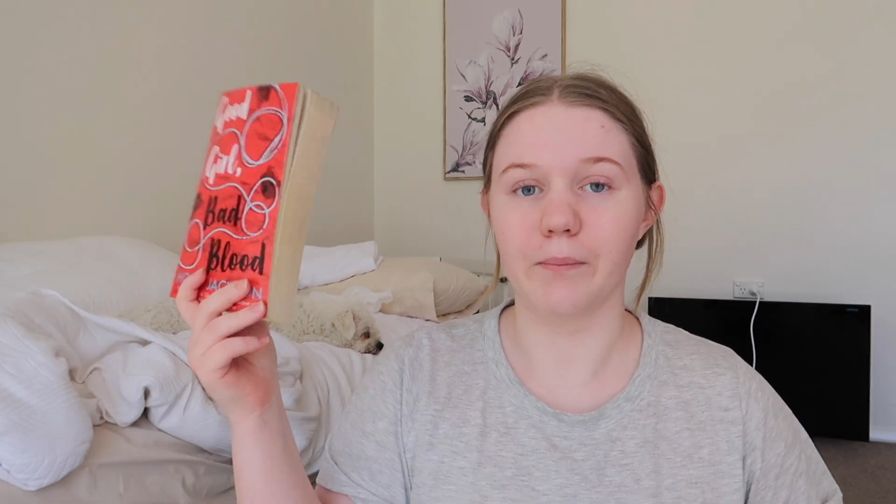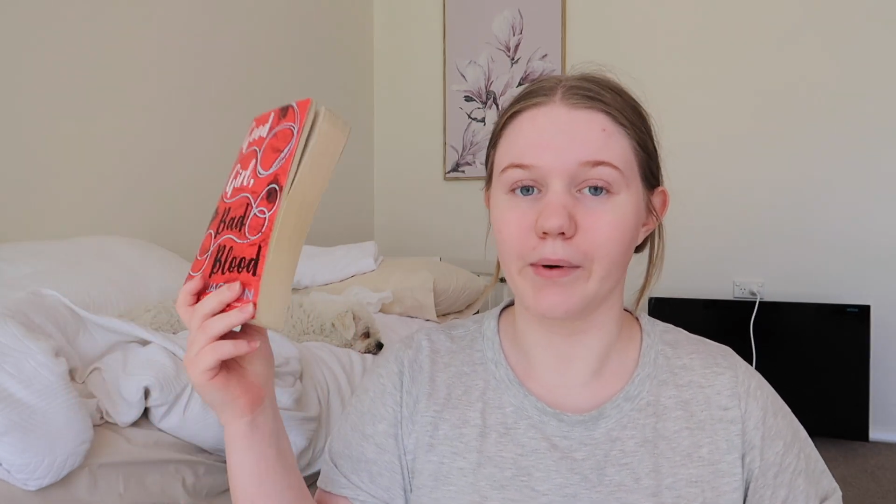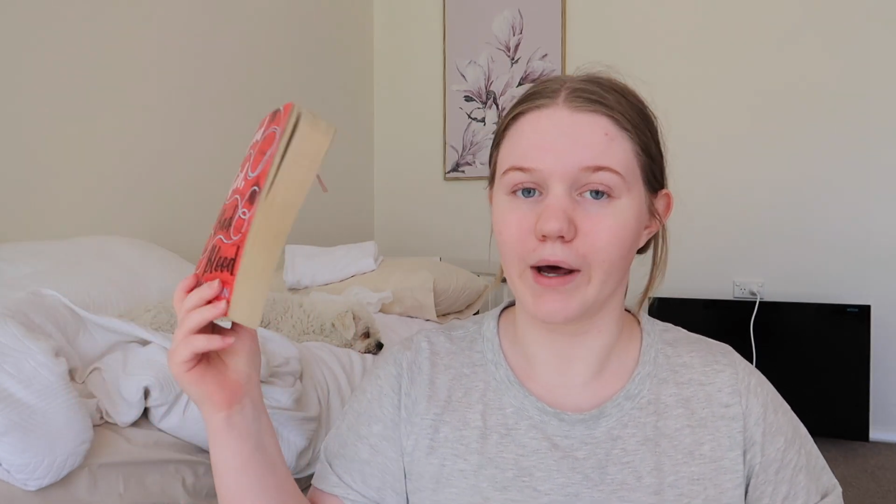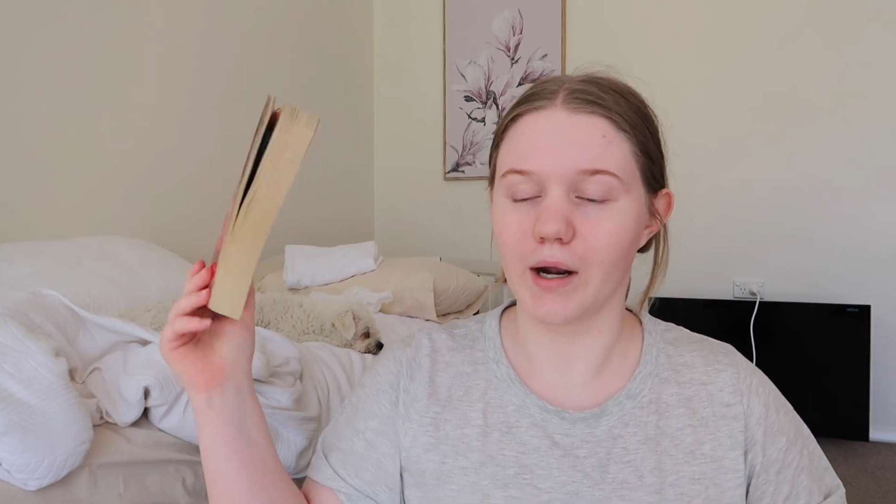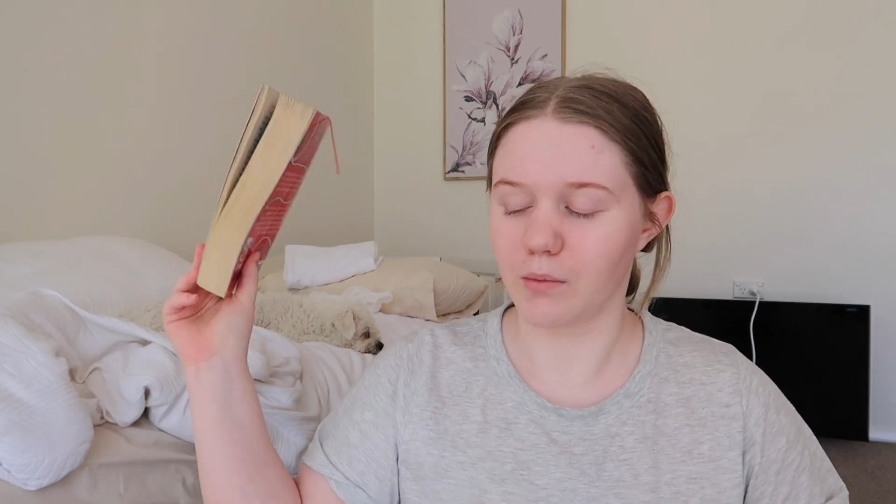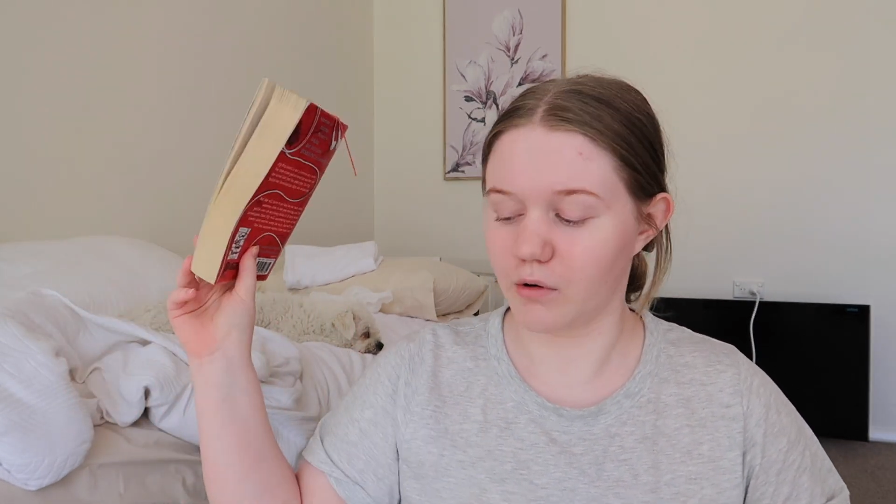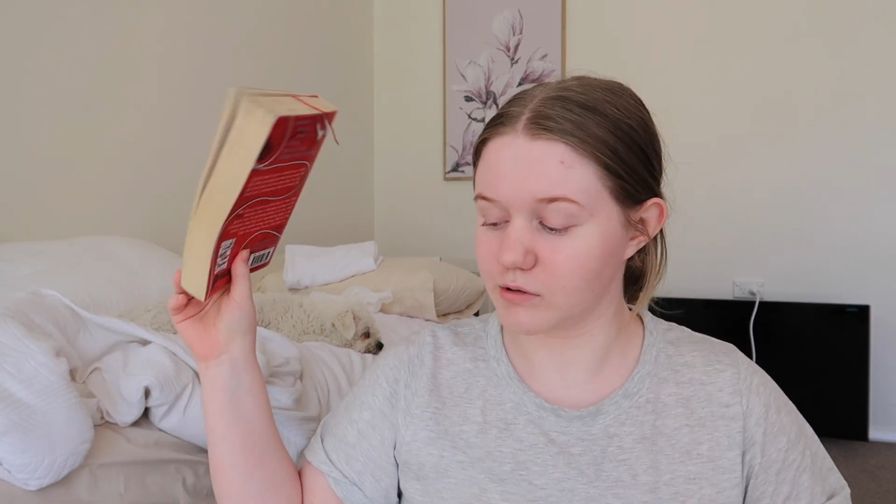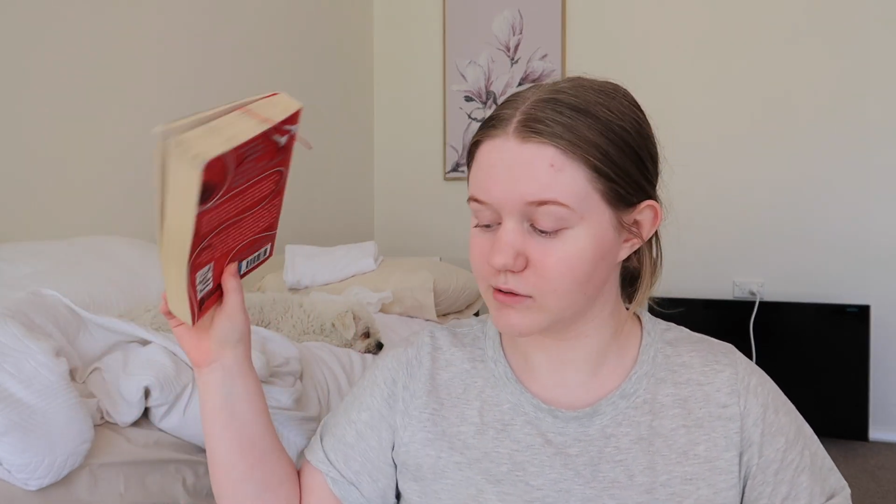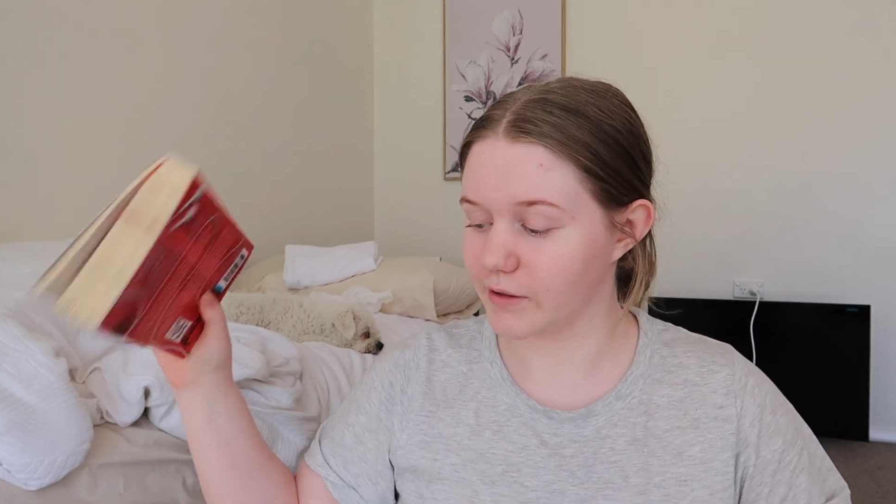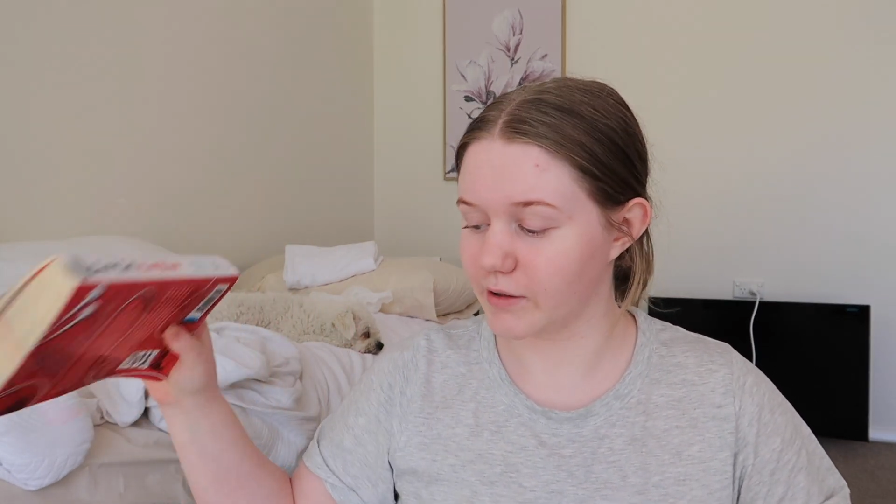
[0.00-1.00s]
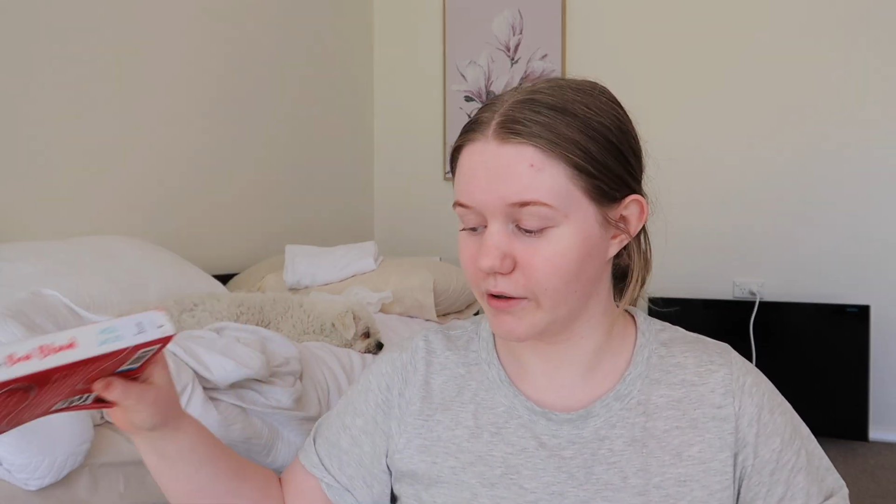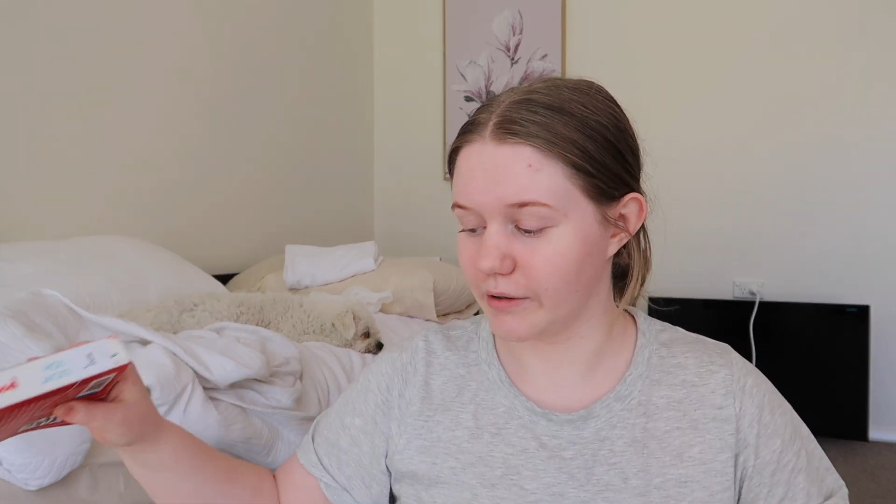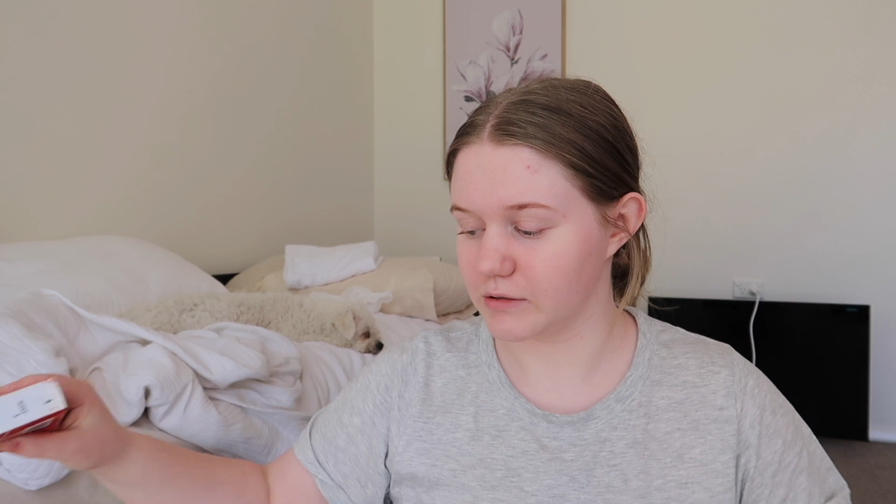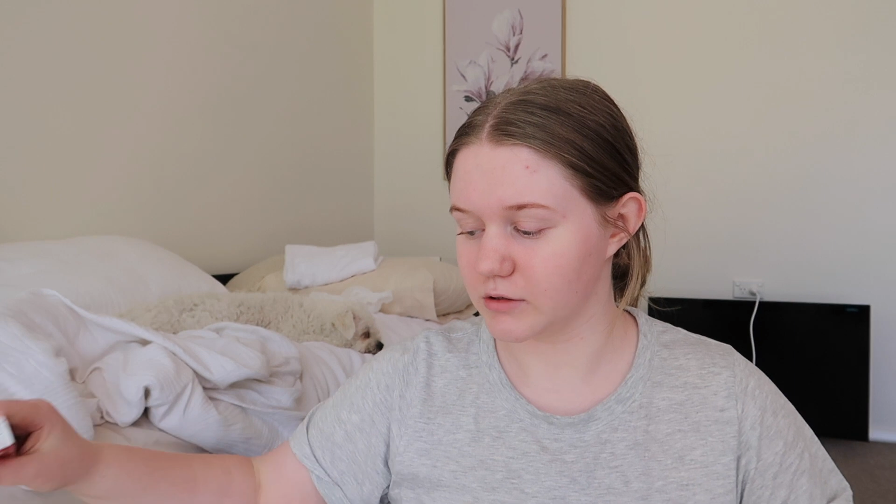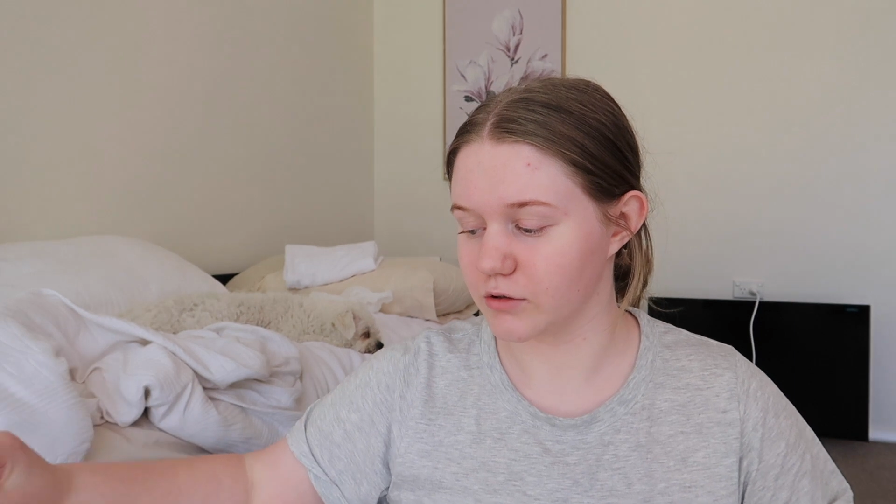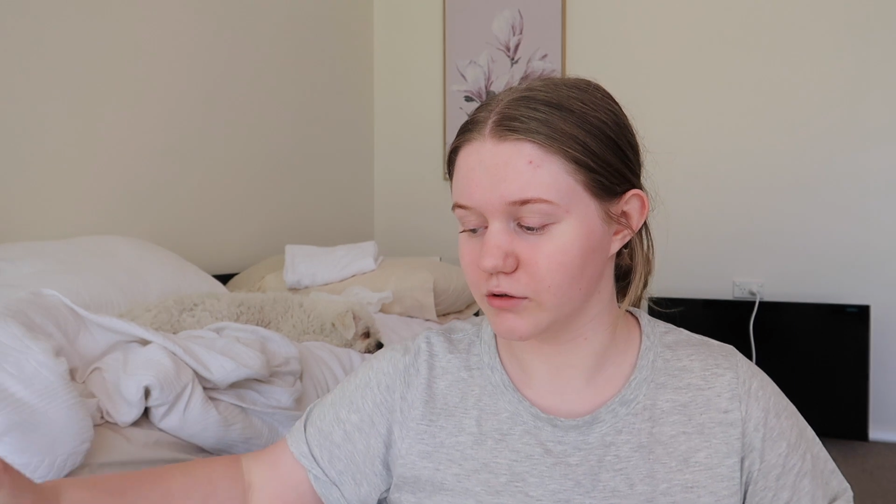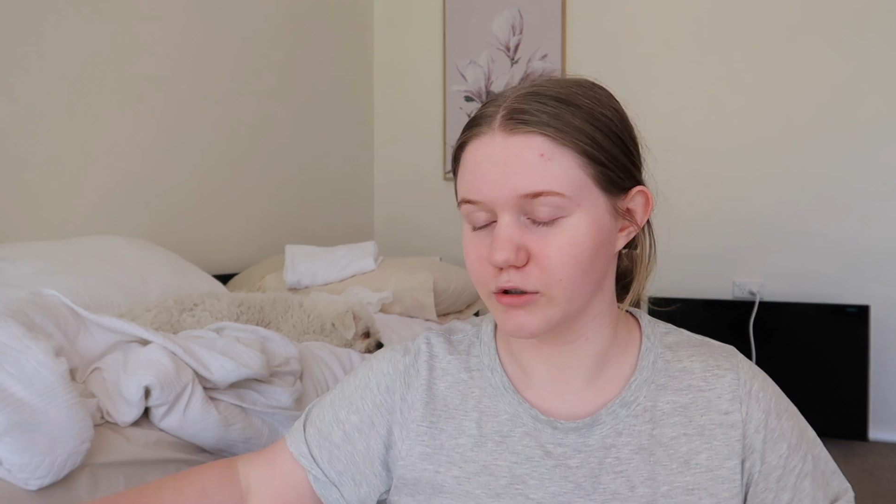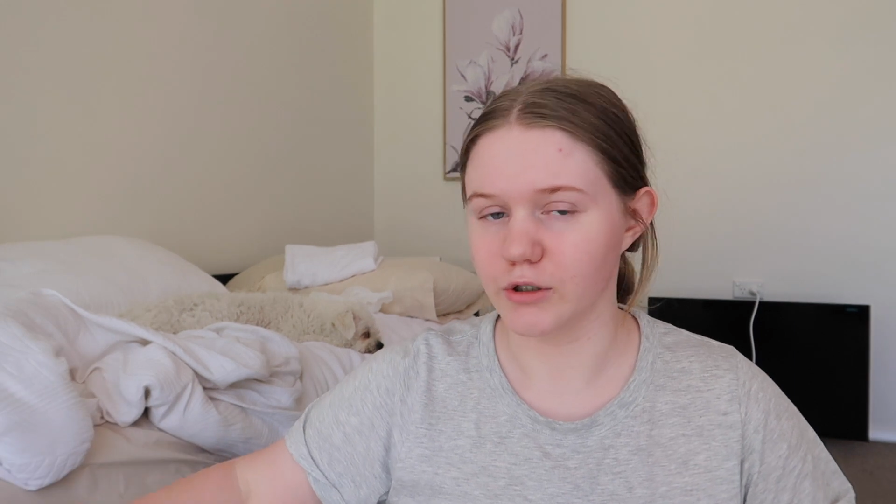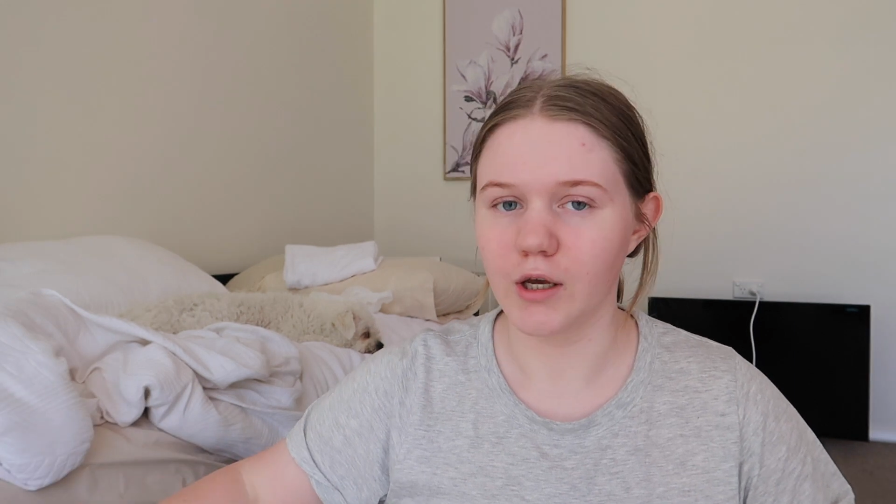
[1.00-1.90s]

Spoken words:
but I'm also going to